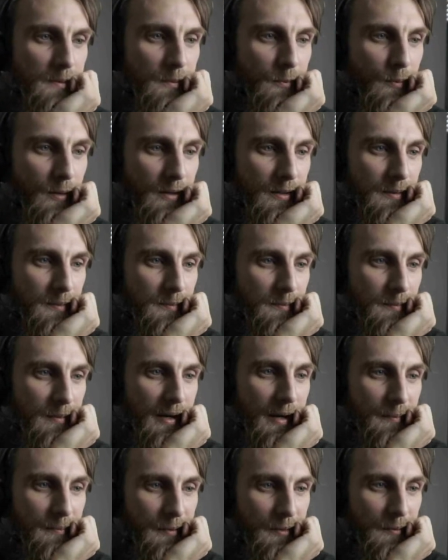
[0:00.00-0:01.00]
Welcome
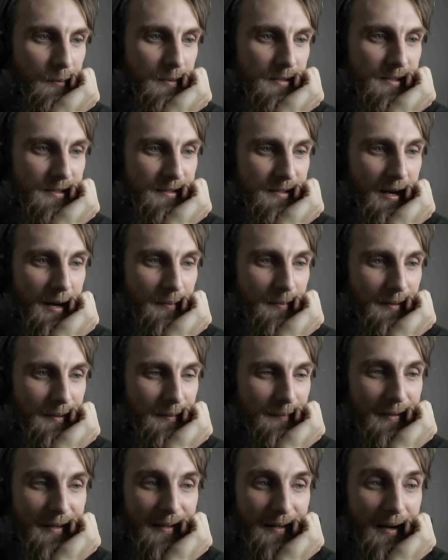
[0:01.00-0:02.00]
back, bro. What's the topic,
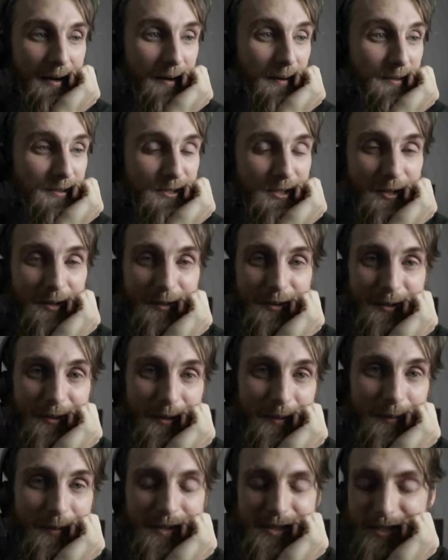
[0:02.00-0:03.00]
man?
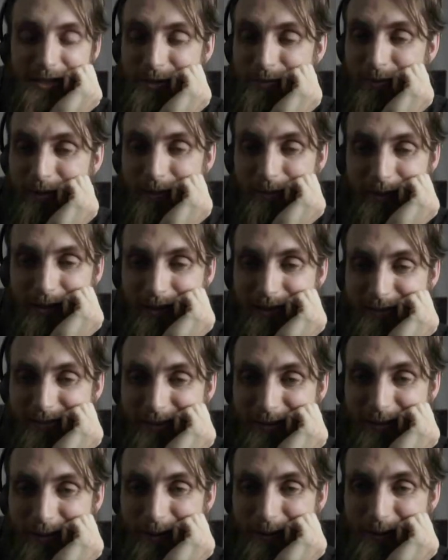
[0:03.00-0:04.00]
Joe, we just spit, man.
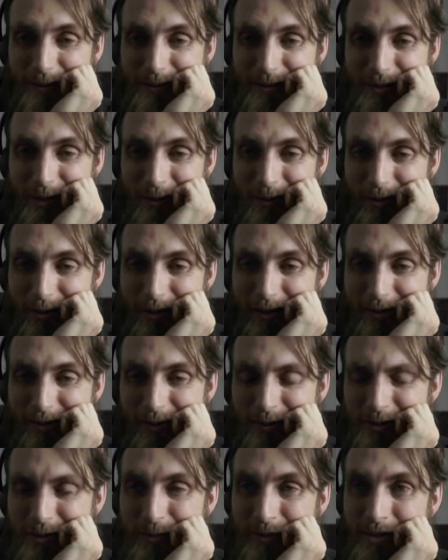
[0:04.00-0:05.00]
Joe, there ain't
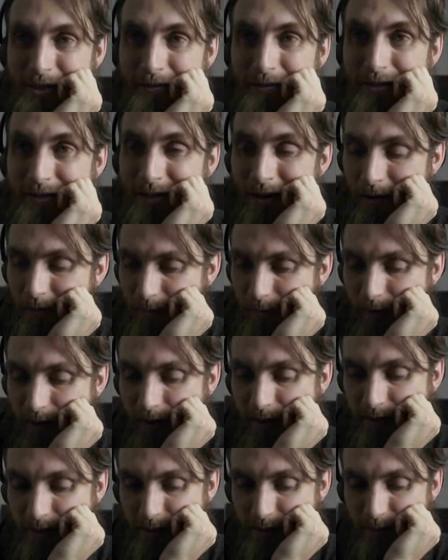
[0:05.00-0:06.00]
no specific topic,
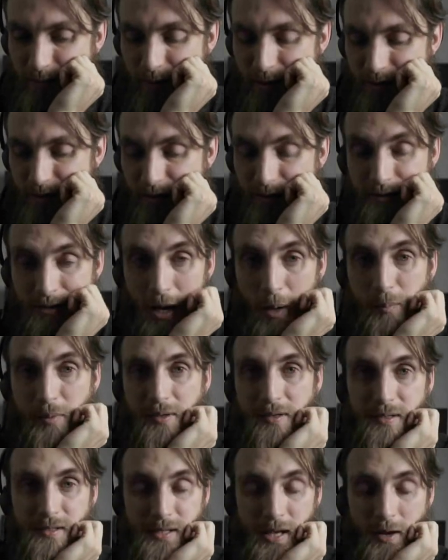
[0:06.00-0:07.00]
man. It's just basically the
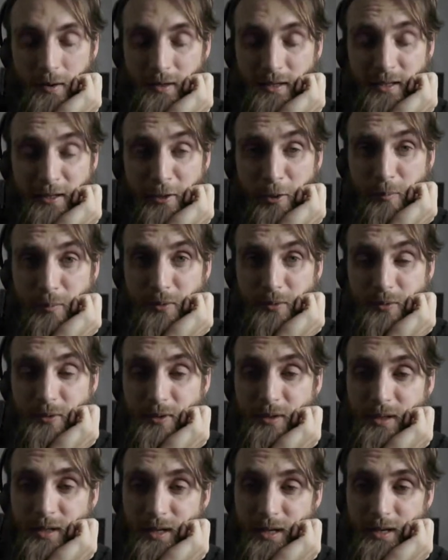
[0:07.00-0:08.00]
topic is how can I help you?
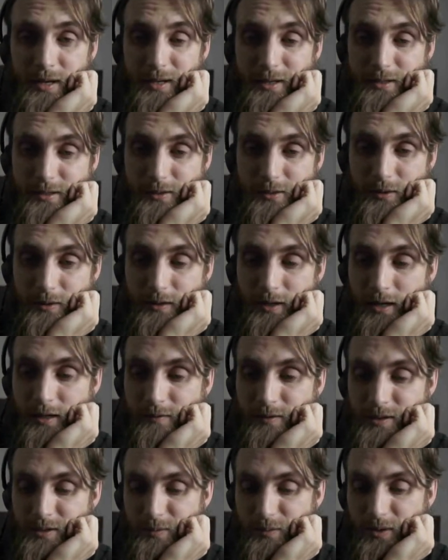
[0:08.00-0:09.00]
A lot
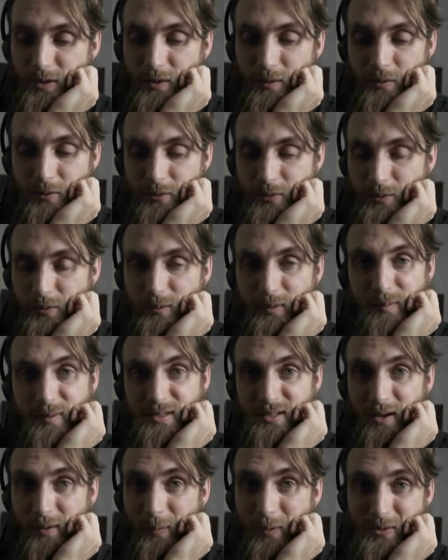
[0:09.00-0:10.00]
of us we've been
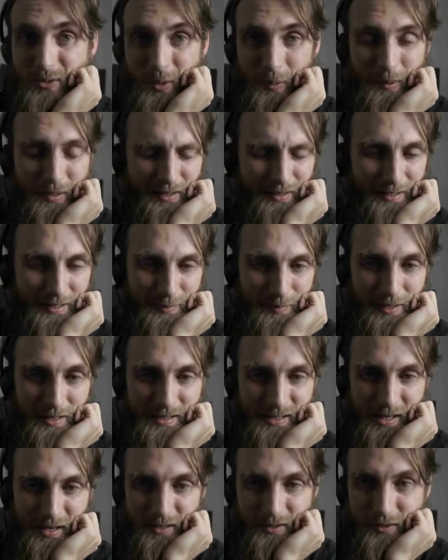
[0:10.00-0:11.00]
talking about so many things, man.
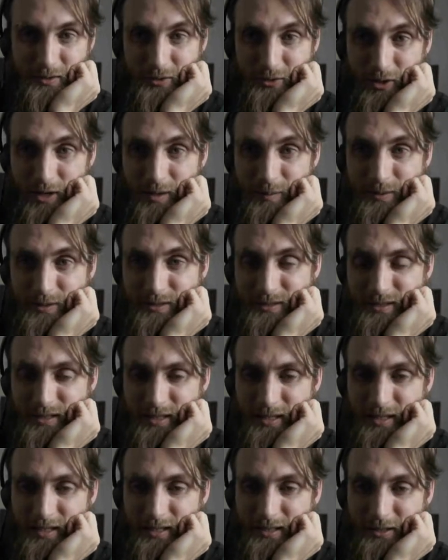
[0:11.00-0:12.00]
Childhood trauma,
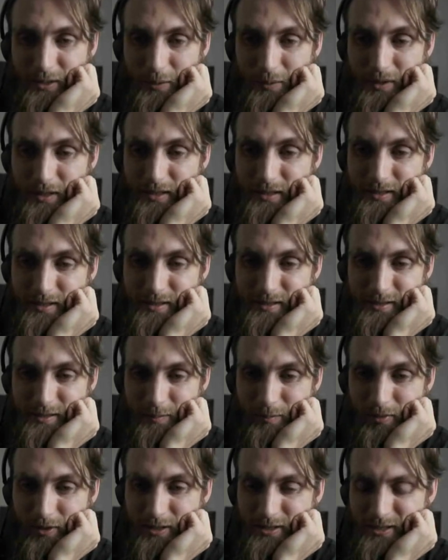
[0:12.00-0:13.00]
loneliness,
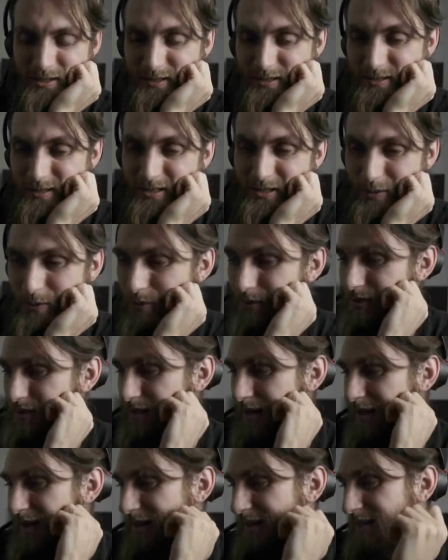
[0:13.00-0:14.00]
depression,
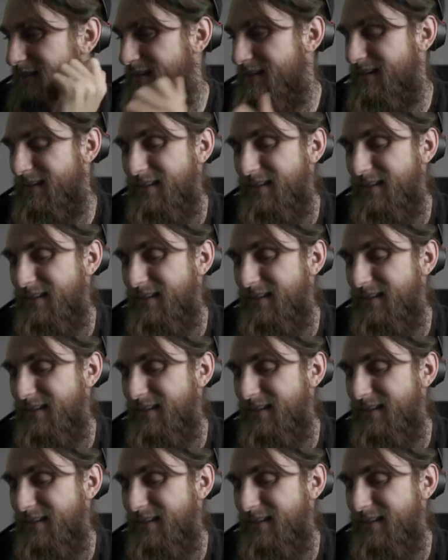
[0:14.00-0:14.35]
suicide,